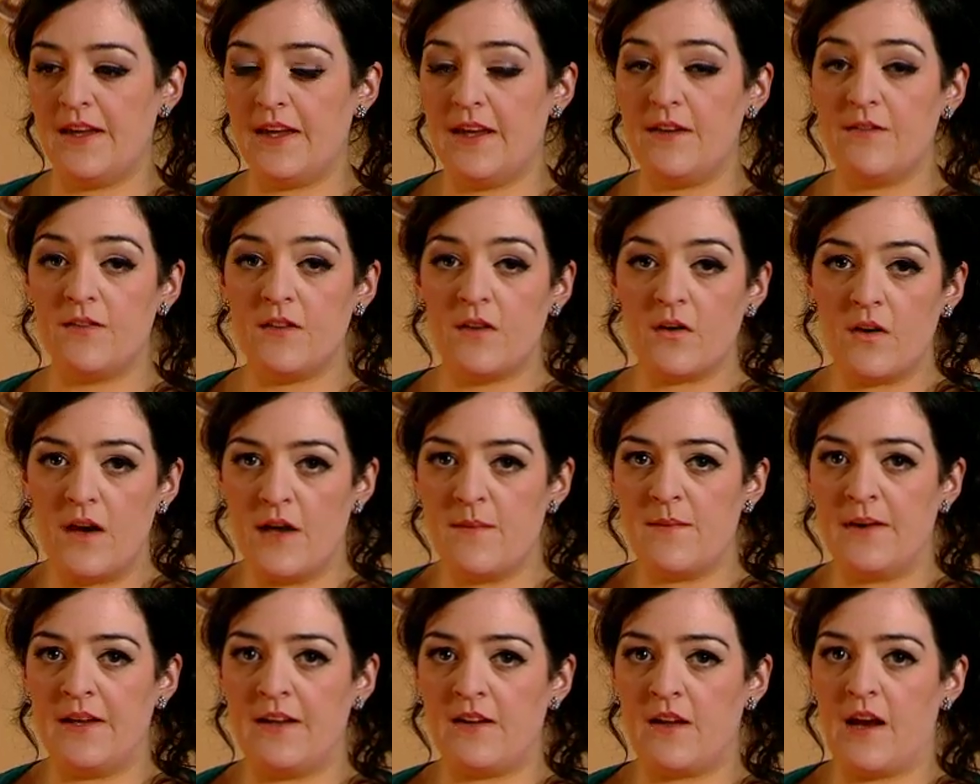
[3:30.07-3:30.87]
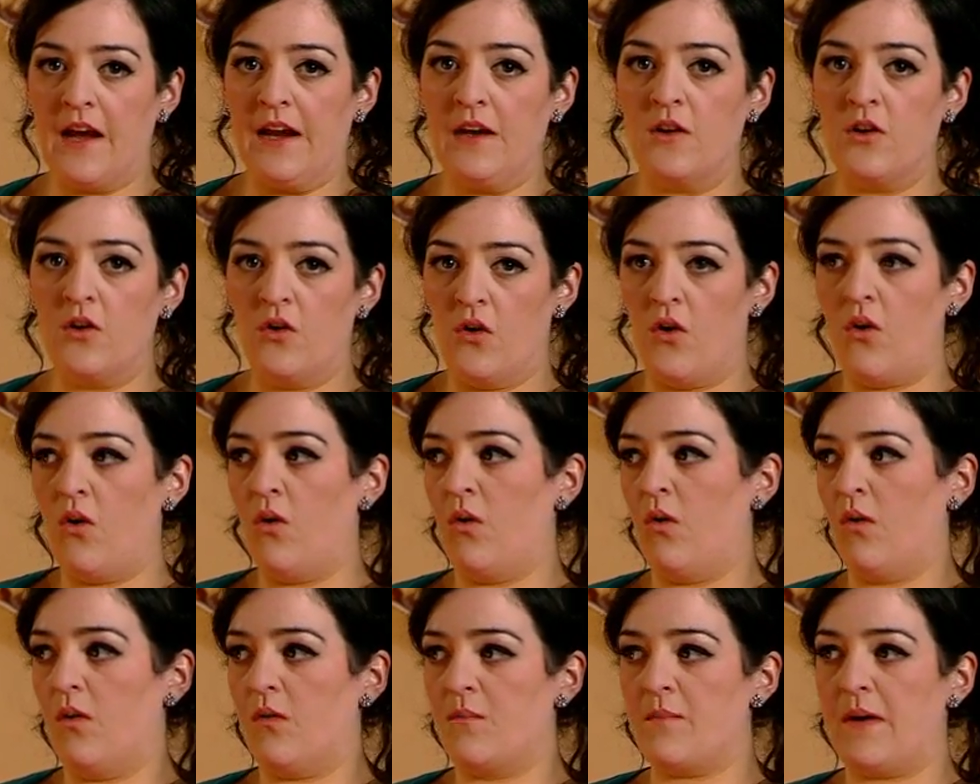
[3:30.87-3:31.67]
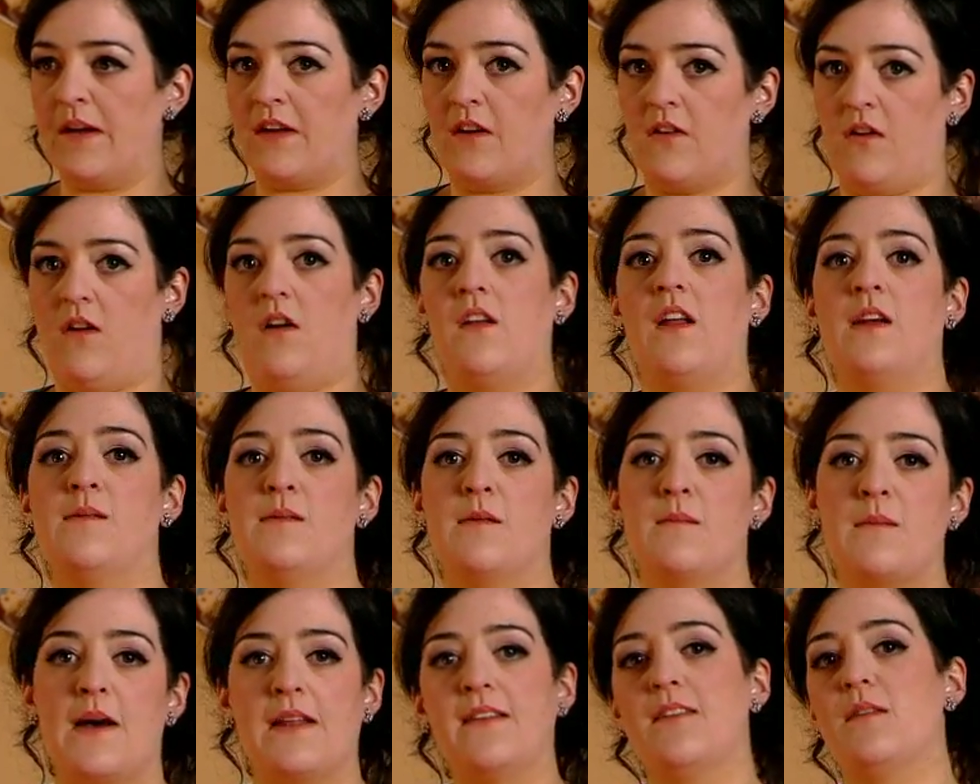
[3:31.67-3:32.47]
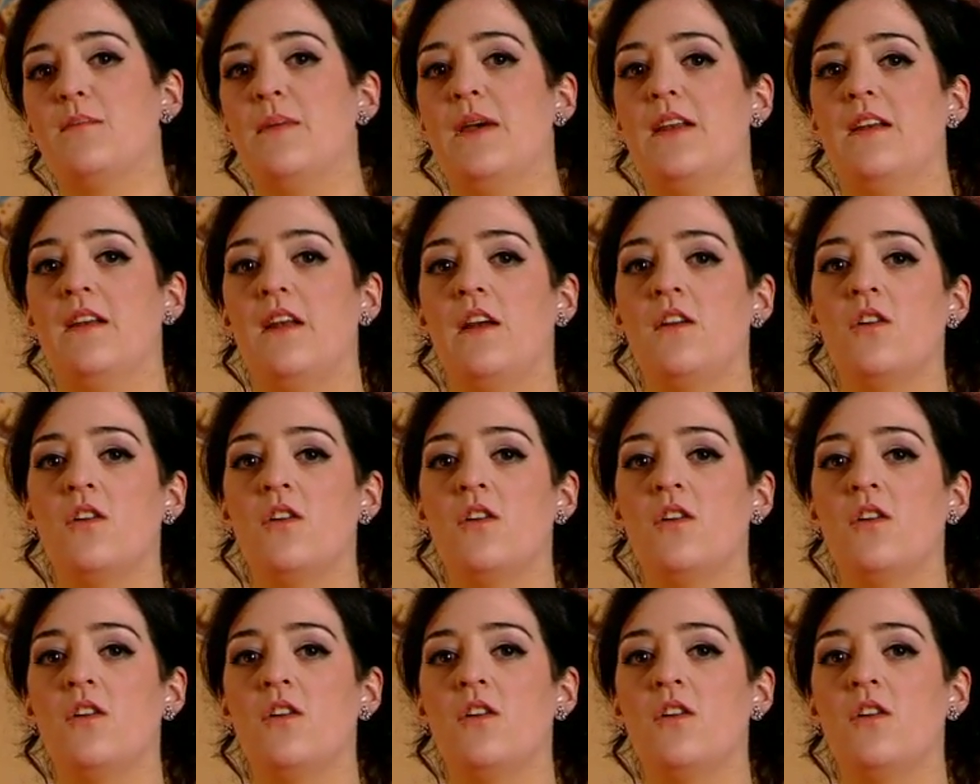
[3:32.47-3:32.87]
Even though, I mean, I know, my God, I'm emancipated.